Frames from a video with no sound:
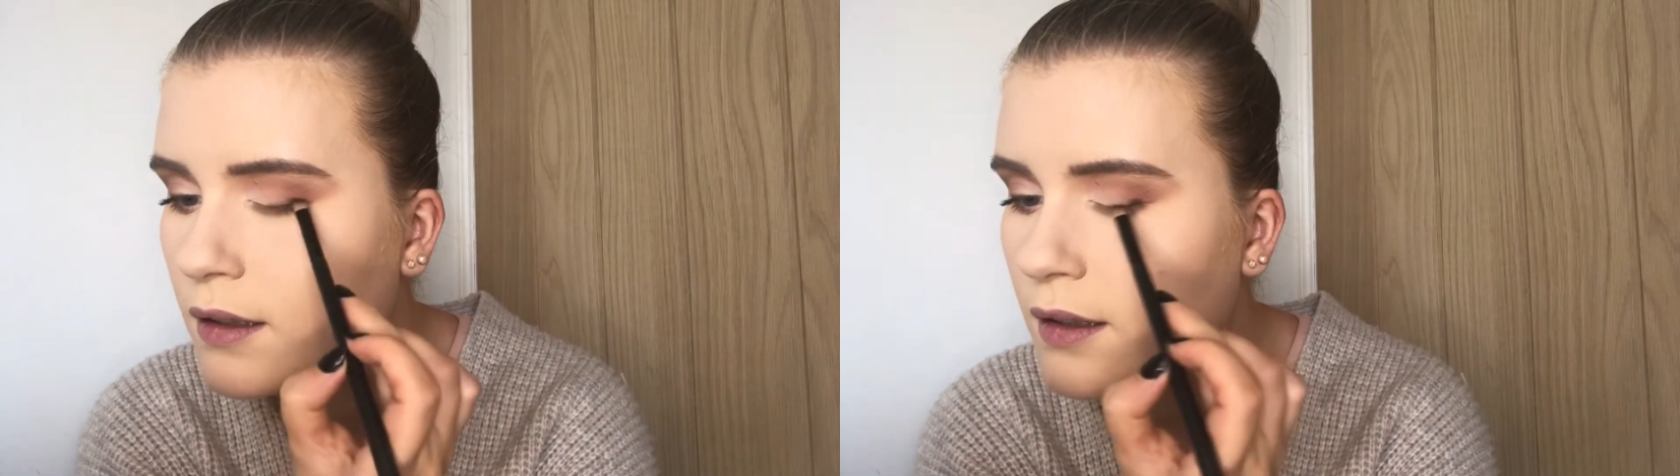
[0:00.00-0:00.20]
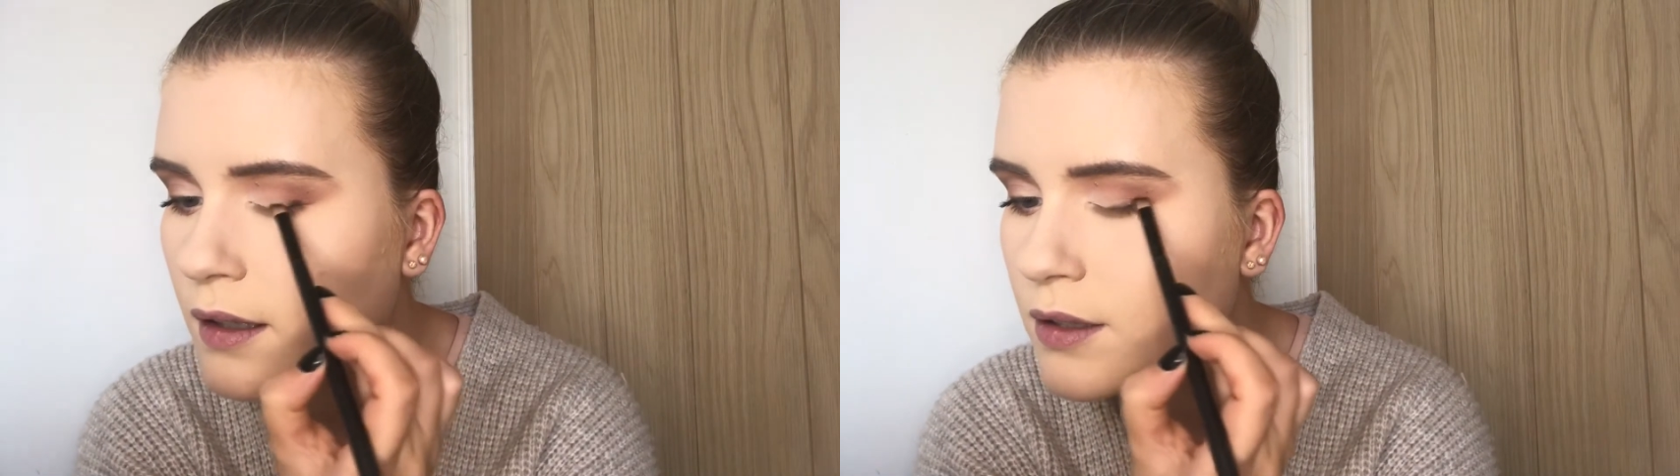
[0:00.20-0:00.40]

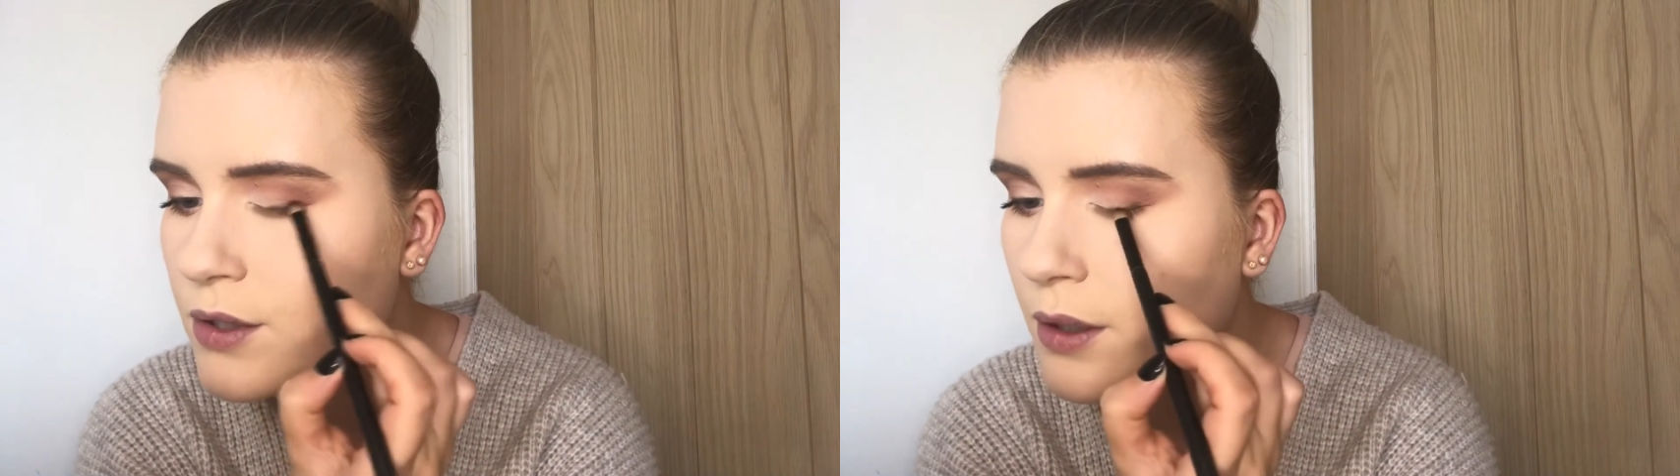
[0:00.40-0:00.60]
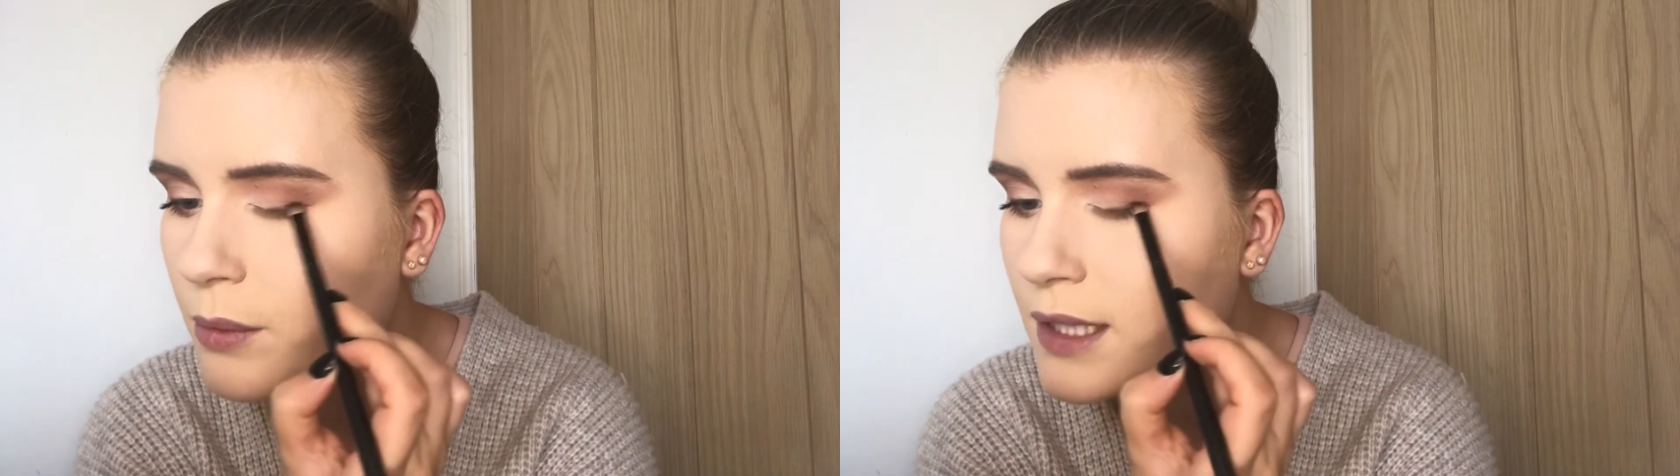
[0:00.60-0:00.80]
I
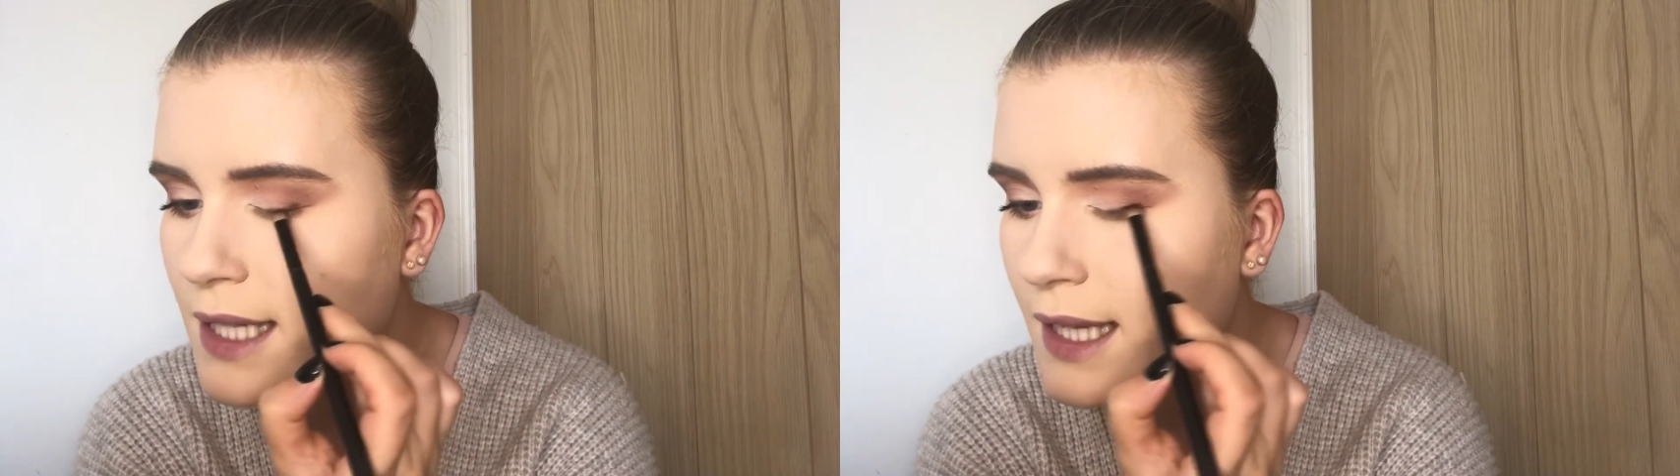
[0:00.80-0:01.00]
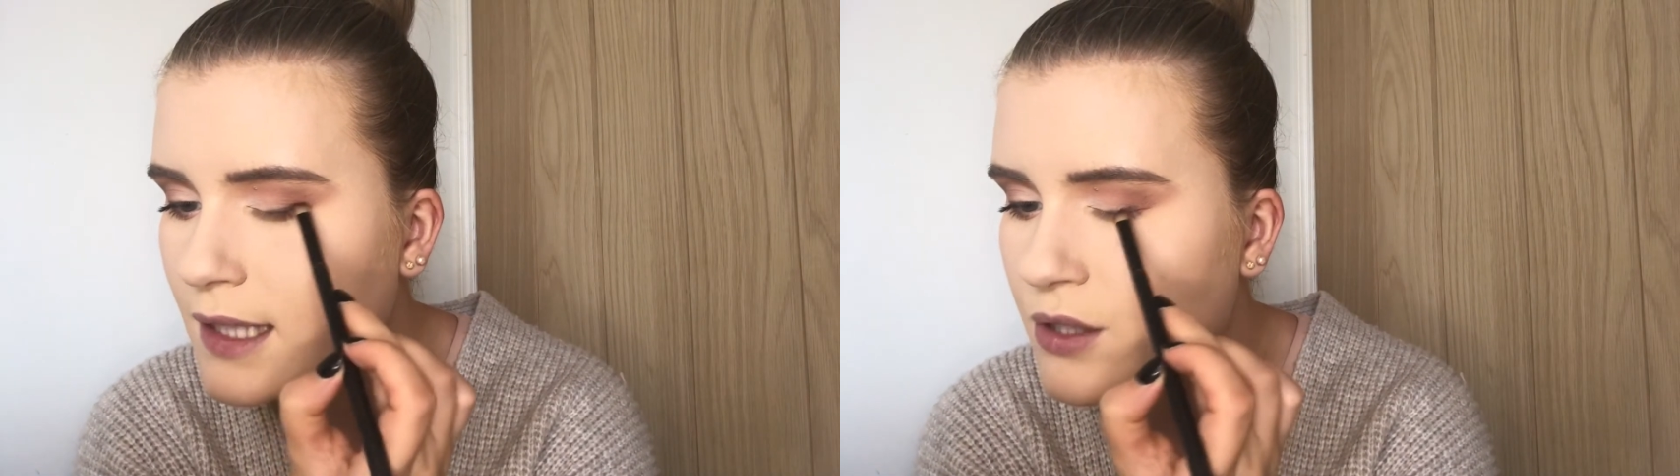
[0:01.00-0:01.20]
don't want to
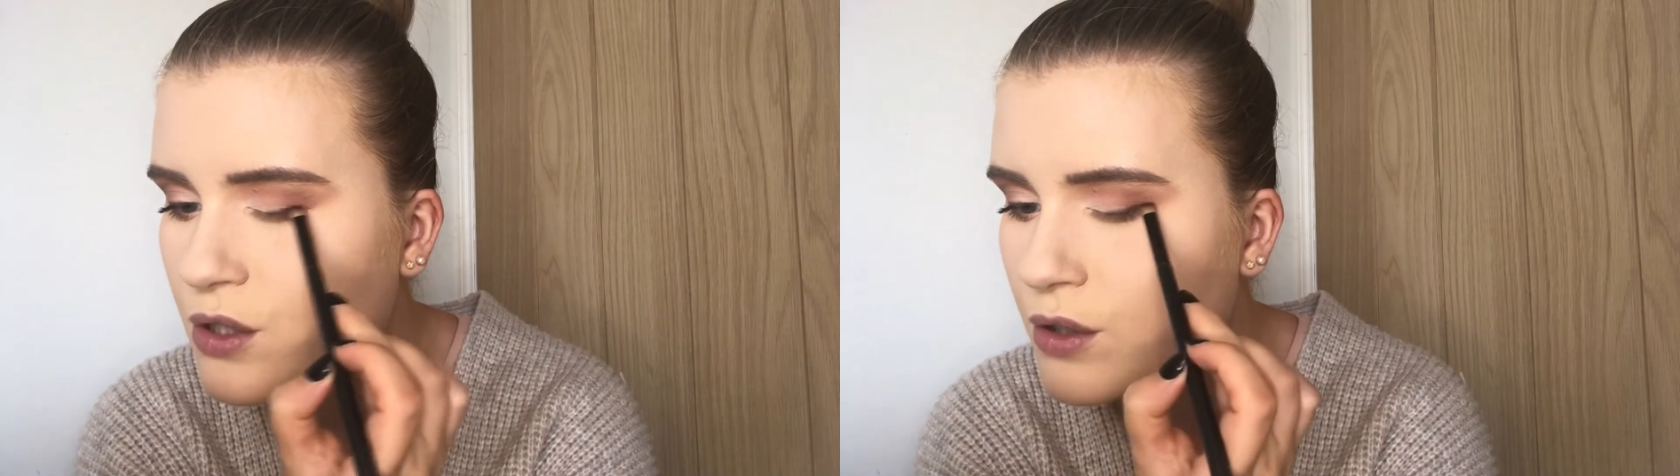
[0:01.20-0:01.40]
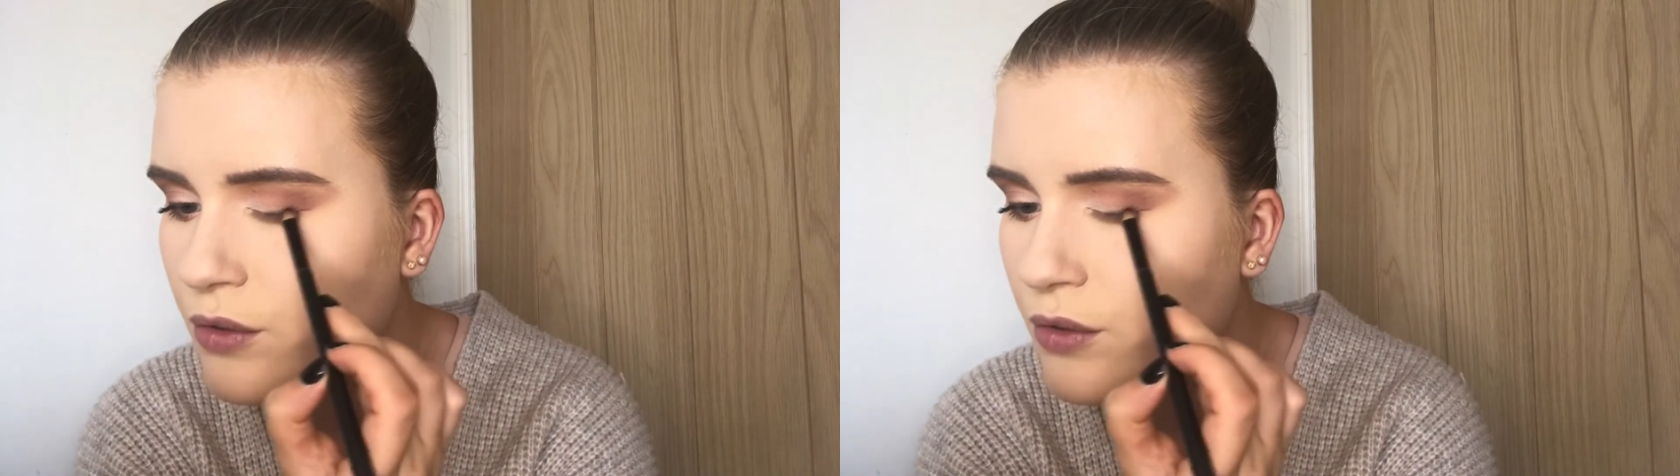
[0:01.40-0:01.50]
take this too